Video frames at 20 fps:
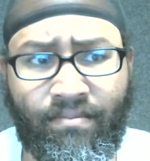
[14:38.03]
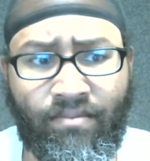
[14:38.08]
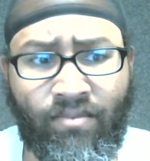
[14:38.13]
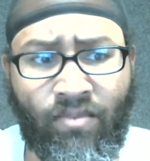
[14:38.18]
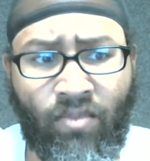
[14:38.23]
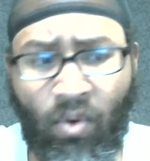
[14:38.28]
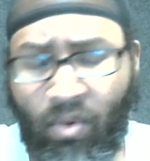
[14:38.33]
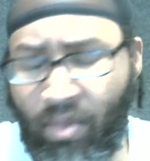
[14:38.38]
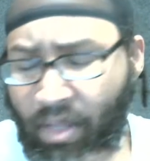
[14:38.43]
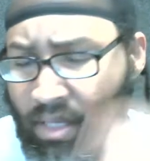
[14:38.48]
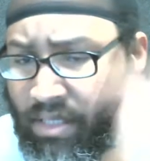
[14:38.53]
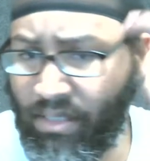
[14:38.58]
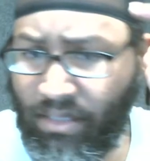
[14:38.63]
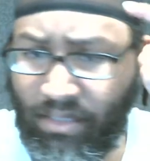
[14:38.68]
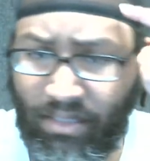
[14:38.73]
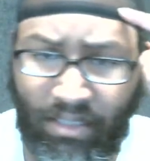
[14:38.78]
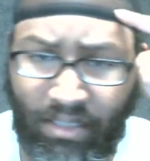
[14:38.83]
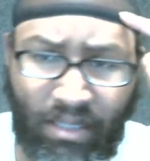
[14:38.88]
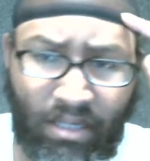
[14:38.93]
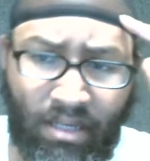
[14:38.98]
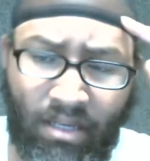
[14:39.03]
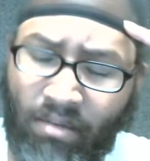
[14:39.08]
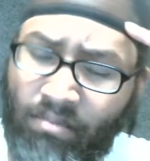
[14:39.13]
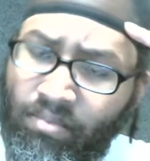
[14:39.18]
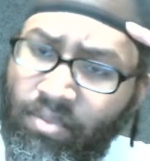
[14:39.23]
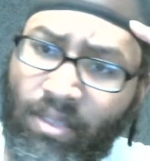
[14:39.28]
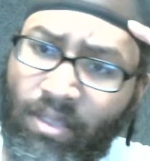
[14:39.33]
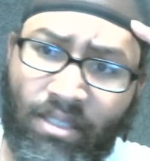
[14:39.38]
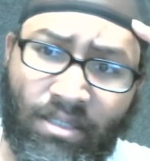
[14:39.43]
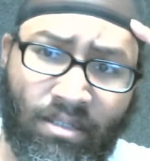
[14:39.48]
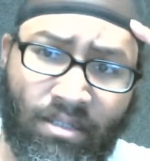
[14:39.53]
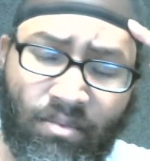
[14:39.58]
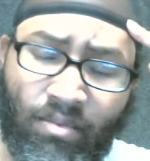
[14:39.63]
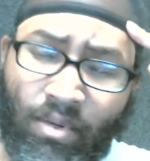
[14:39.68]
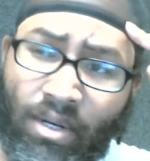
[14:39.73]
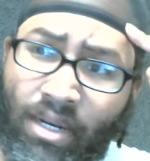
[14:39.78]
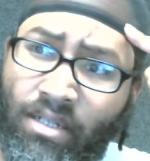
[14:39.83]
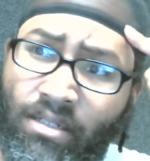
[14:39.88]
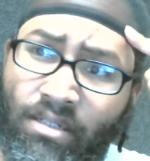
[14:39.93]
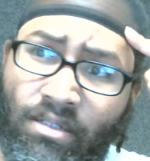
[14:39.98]
Or they just in places
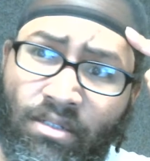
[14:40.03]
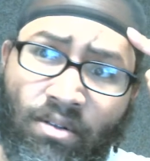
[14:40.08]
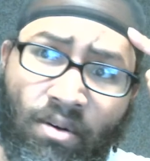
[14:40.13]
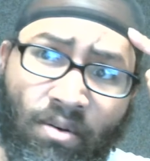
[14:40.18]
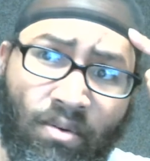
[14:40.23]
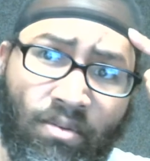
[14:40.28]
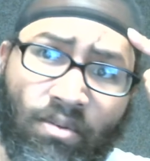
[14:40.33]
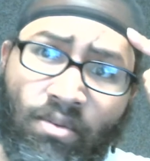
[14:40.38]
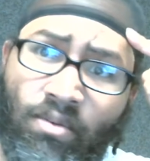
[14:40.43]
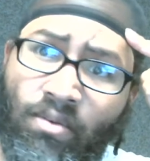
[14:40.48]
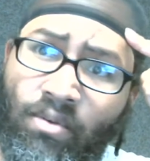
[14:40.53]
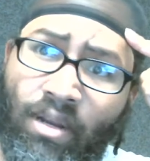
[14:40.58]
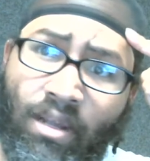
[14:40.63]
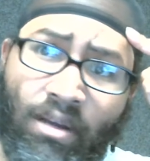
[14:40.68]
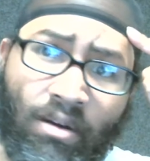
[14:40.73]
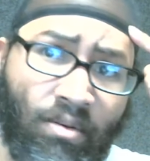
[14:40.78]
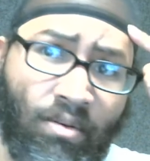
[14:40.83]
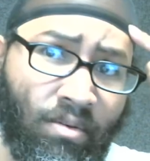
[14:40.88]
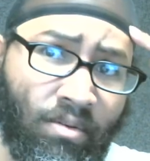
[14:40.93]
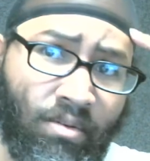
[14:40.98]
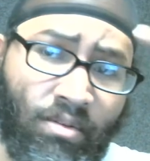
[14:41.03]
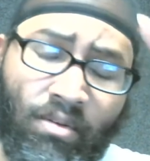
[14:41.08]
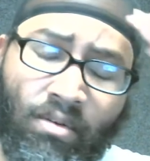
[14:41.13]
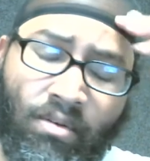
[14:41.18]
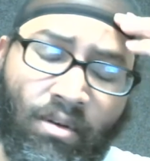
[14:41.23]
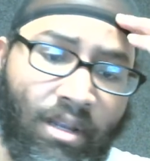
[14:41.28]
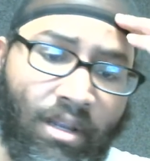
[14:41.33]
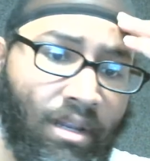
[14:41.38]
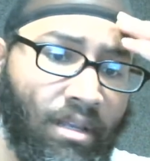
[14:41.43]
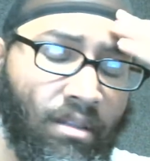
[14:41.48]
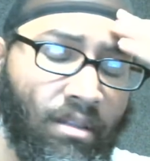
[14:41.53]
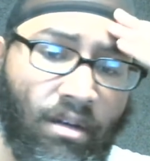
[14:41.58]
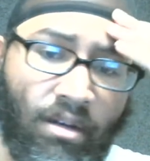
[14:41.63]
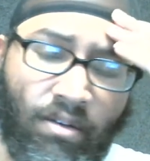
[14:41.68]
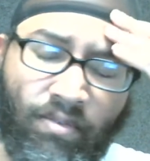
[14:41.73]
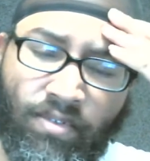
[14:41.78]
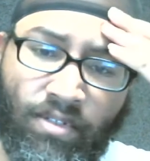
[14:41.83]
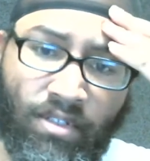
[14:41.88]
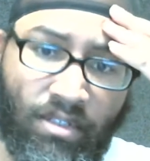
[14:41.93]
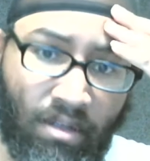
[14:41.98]
where they just going through and they looking
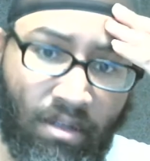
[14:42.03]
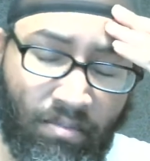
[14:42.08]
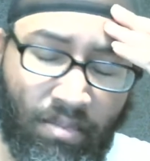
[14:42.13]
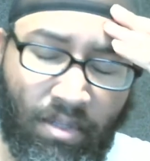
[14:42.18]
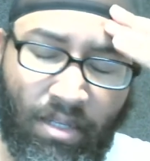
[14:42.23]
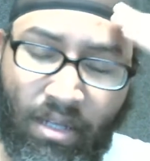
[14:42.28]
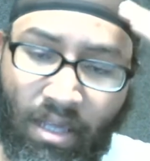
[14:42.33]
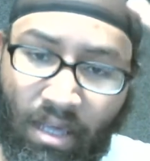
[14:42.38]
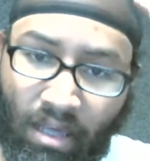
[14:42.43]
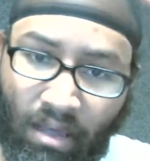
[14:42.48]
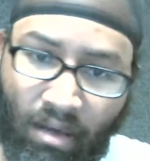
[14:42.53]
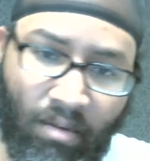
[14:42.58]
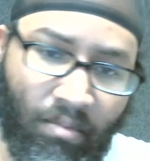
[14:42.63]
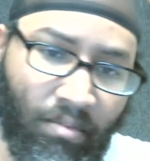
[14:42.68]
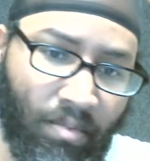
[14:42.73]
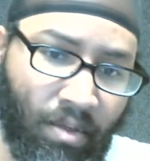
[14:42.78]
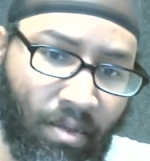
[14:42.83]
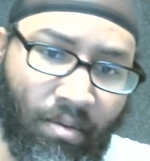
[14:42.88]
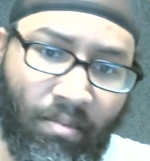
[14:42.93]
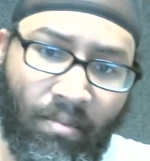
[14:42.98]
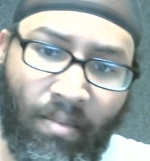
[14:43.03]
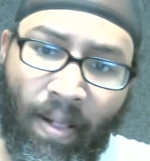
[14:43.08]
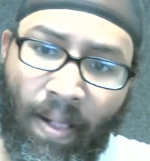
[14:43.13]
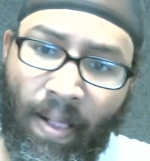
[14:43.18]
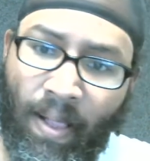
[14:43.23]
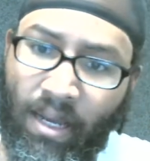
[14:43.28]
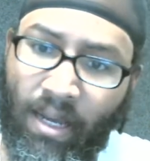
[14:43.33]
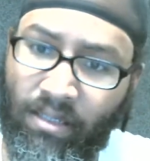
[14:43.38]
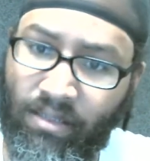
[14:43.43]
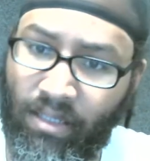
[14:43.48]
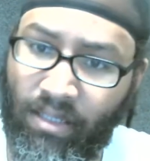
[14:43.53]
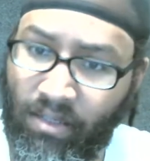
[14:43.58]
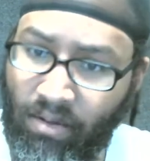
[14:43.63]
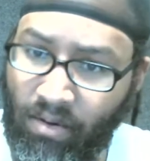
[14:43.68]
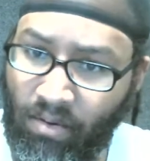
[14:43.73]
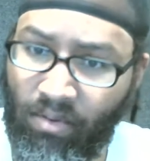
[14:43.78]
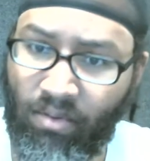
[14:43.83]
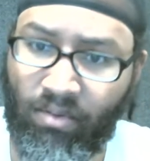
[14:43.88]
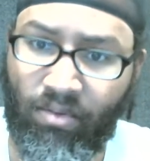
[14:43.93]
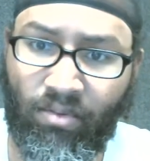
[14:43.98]
for something to help them as they
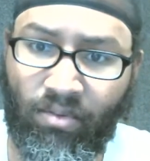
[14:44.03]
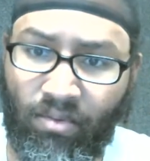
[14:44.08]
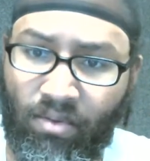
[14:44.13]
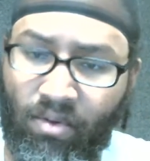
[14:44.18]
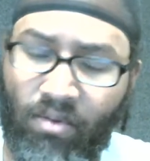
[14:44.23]
going through.